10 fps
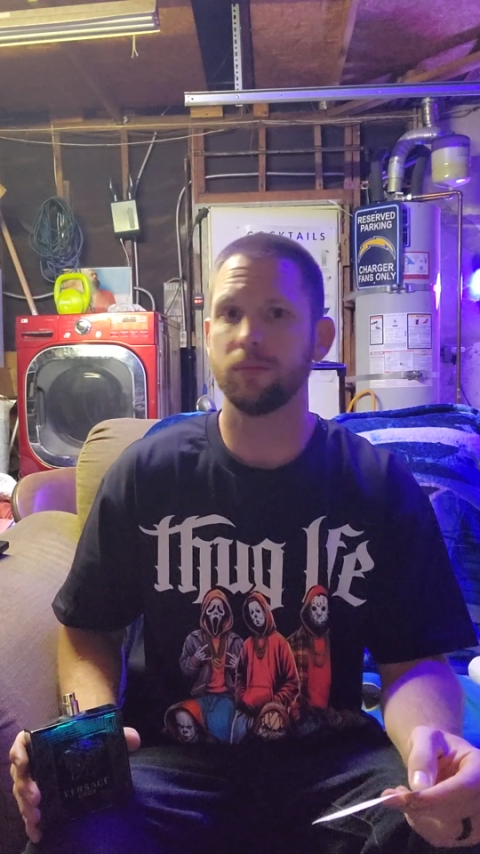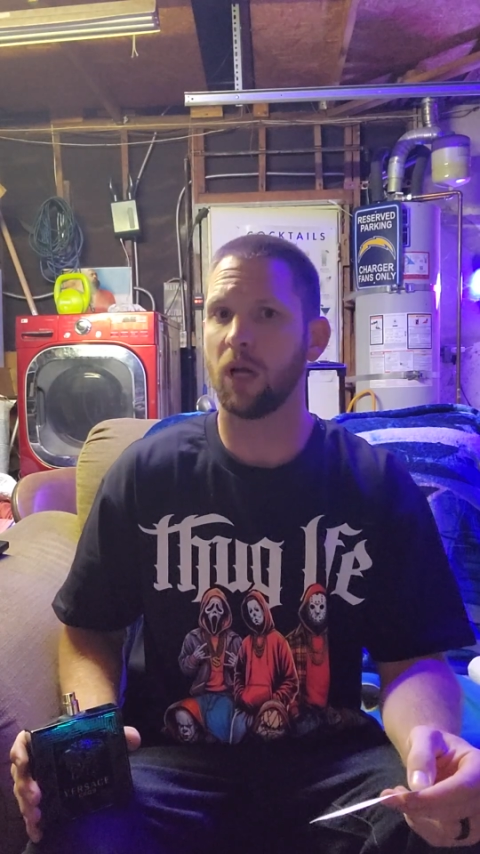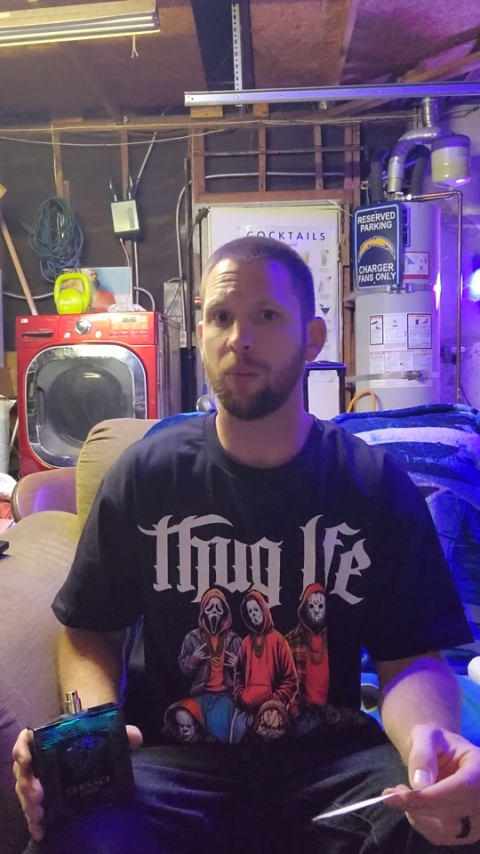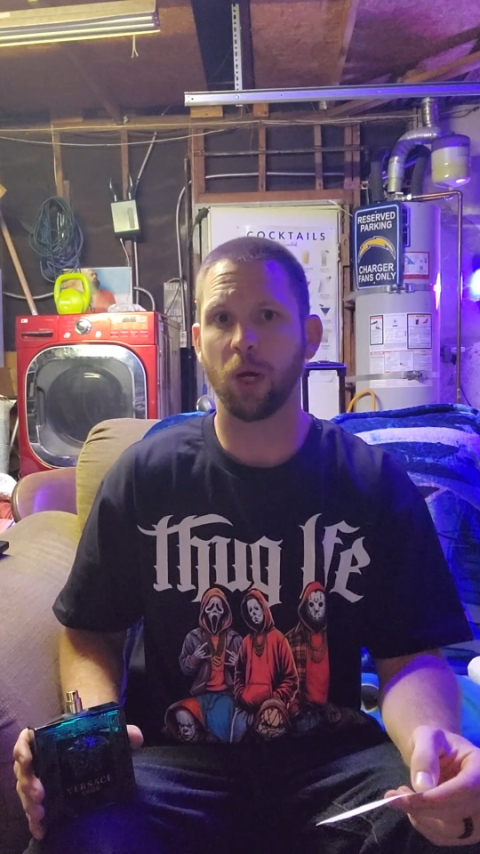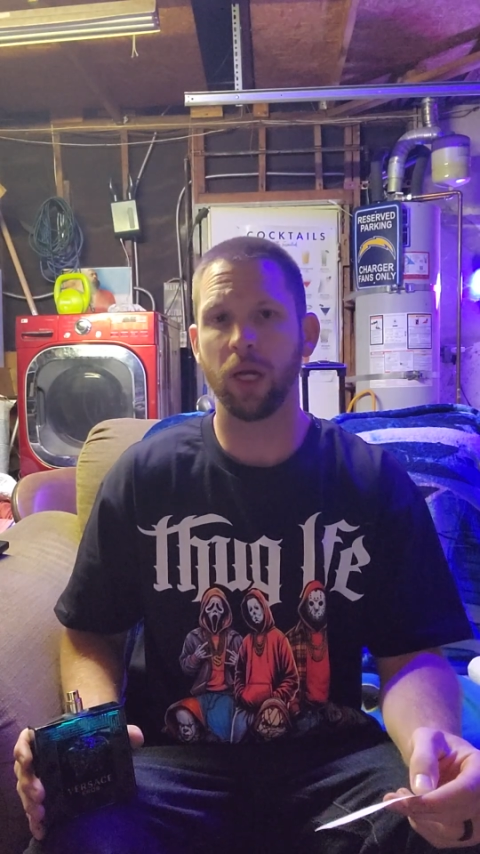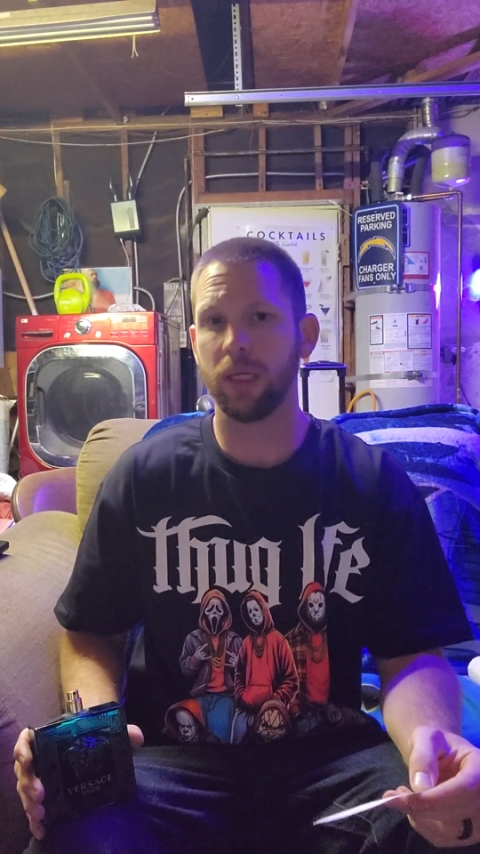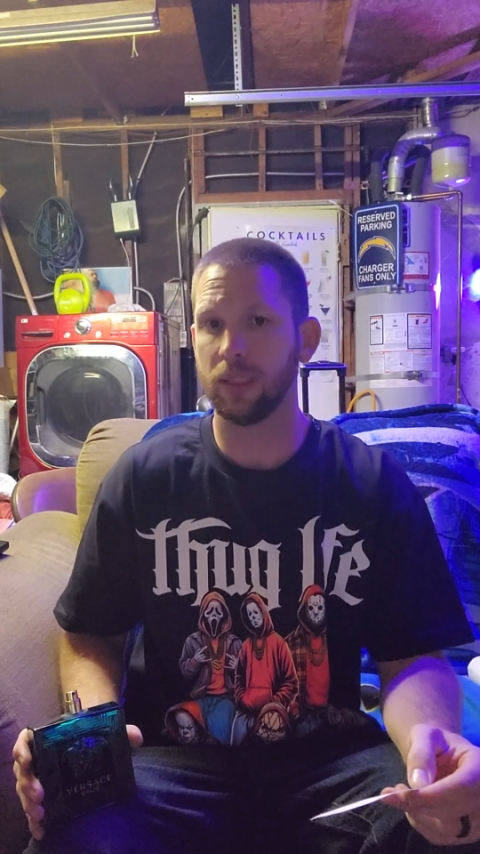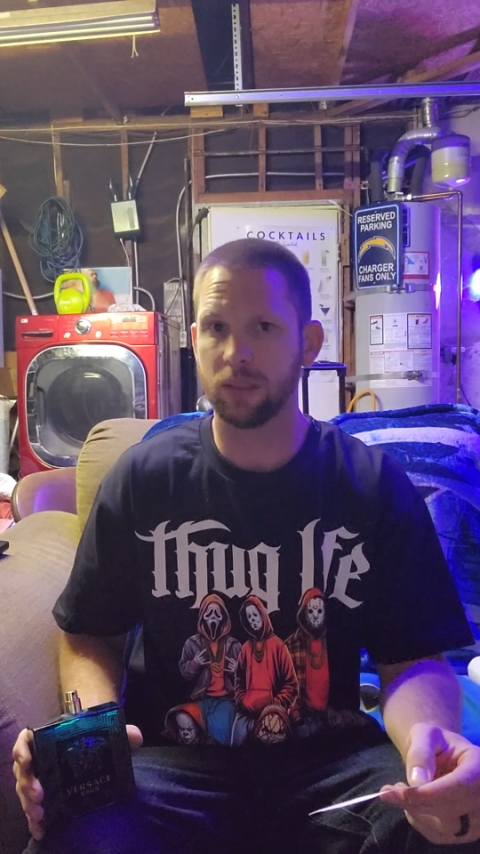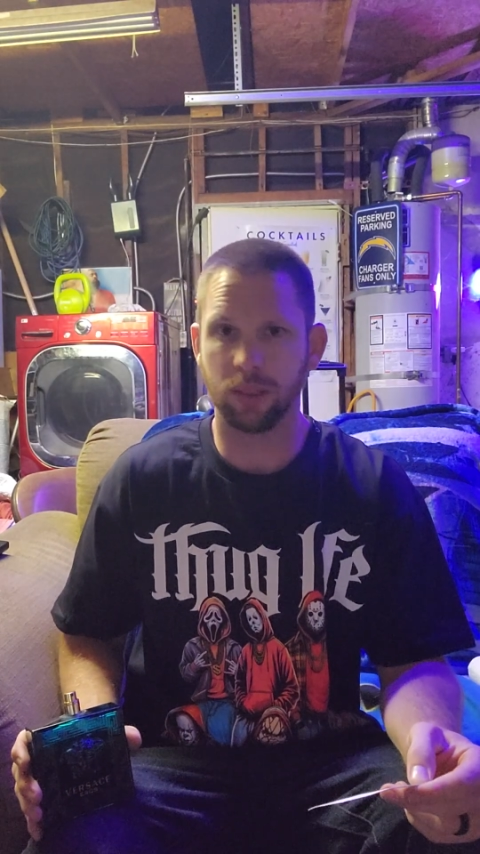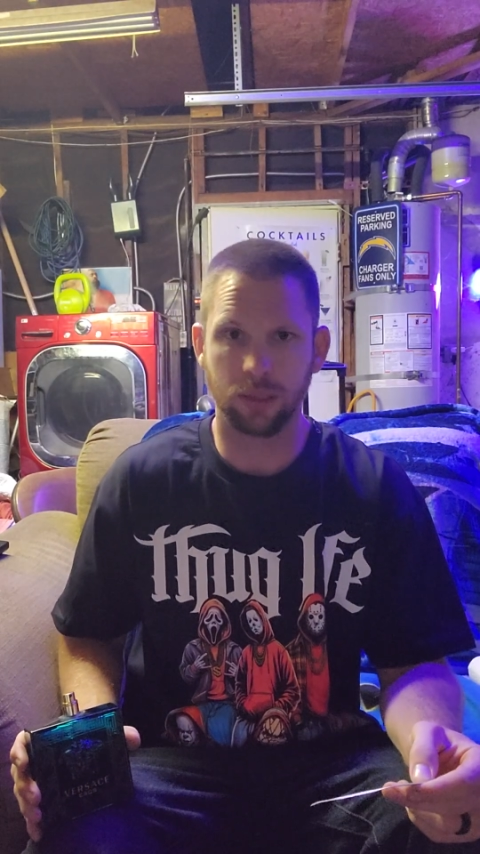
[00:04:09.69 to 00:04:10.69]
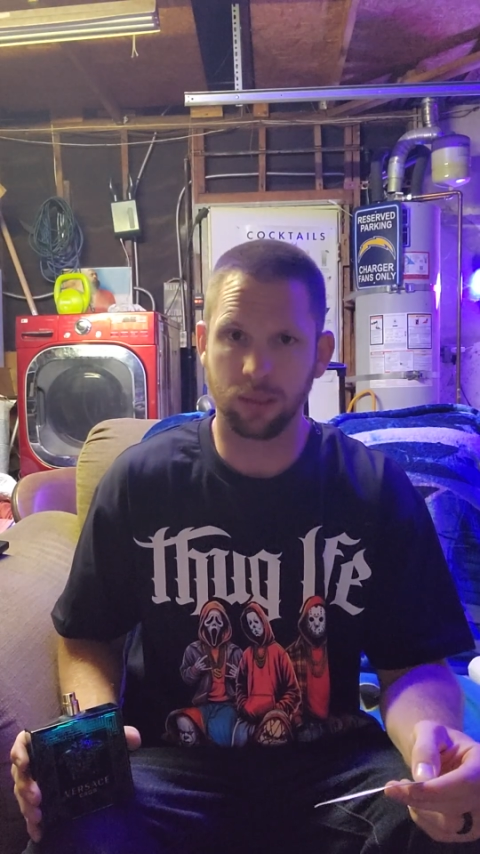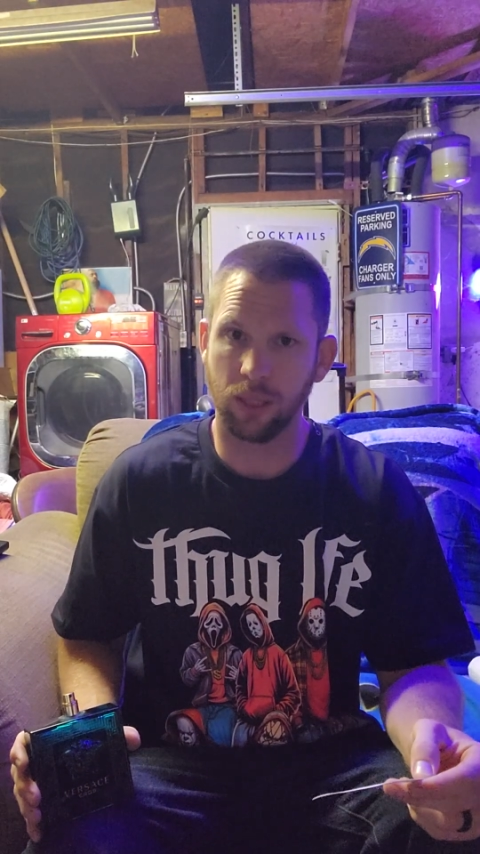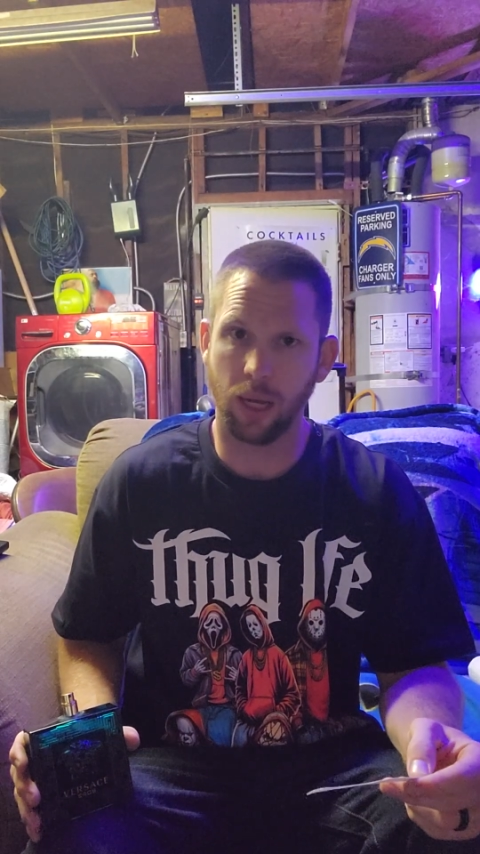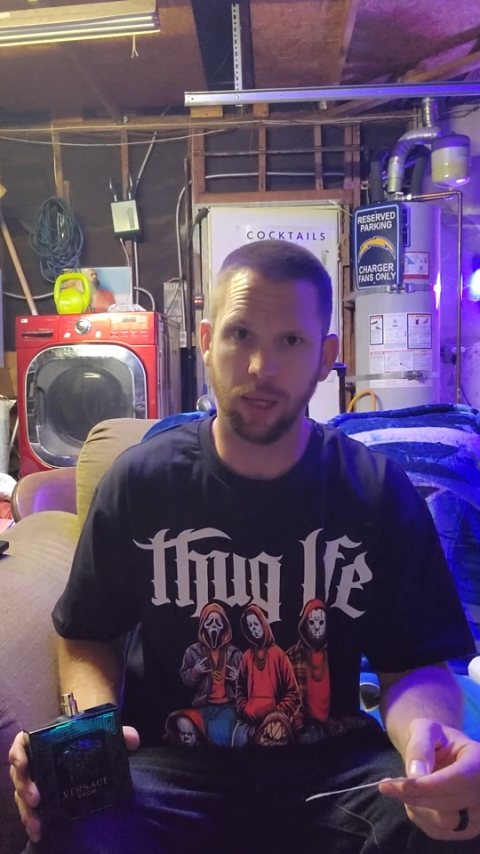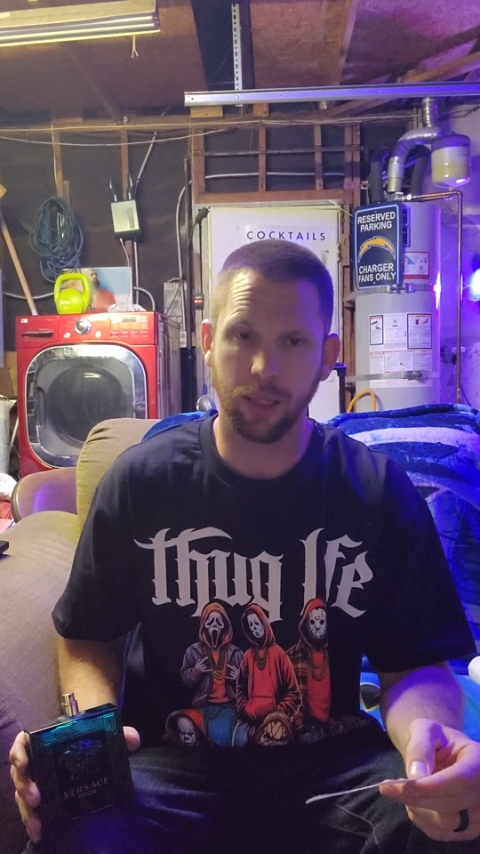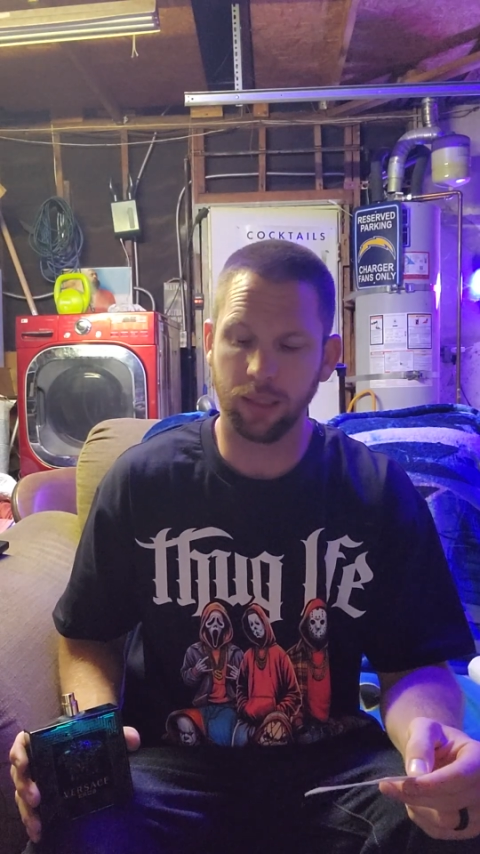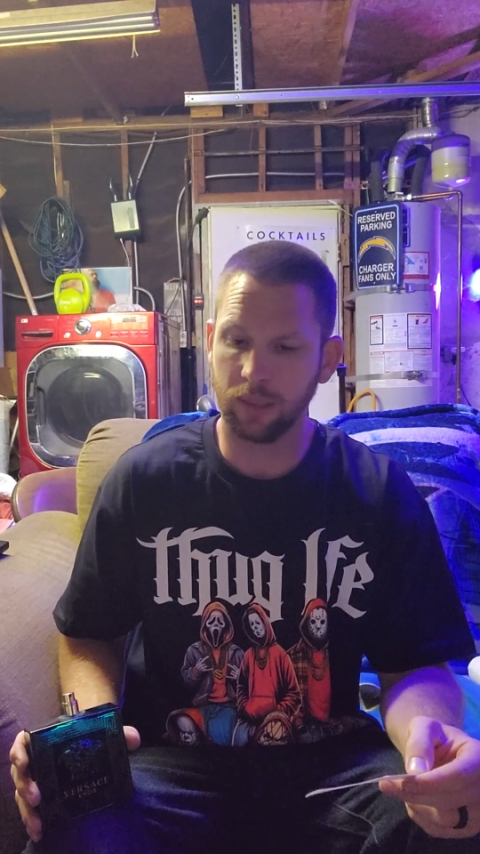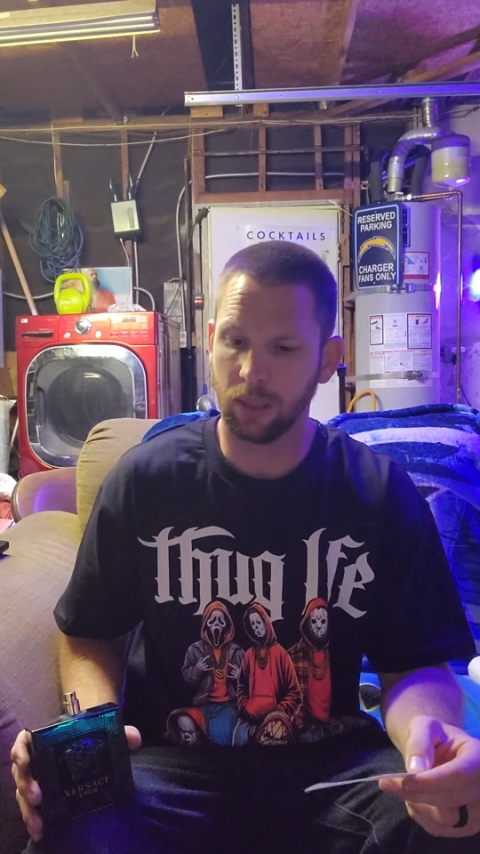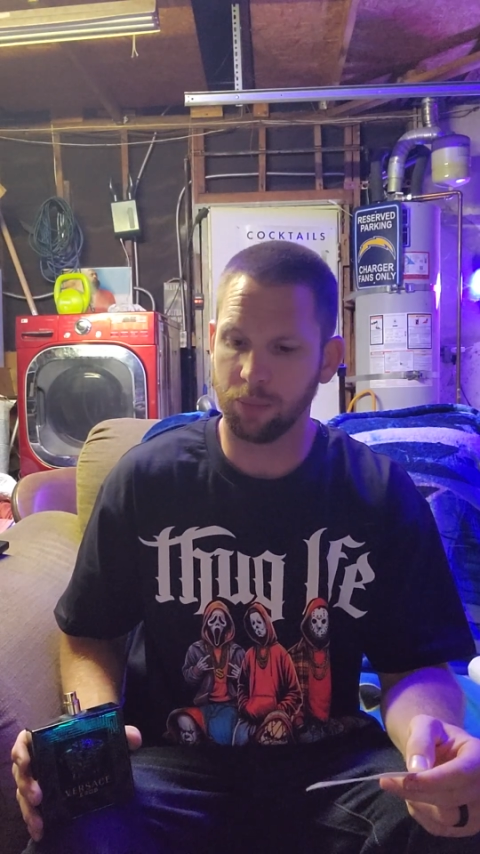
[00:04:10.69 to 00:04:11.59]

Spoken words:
my body is just not healing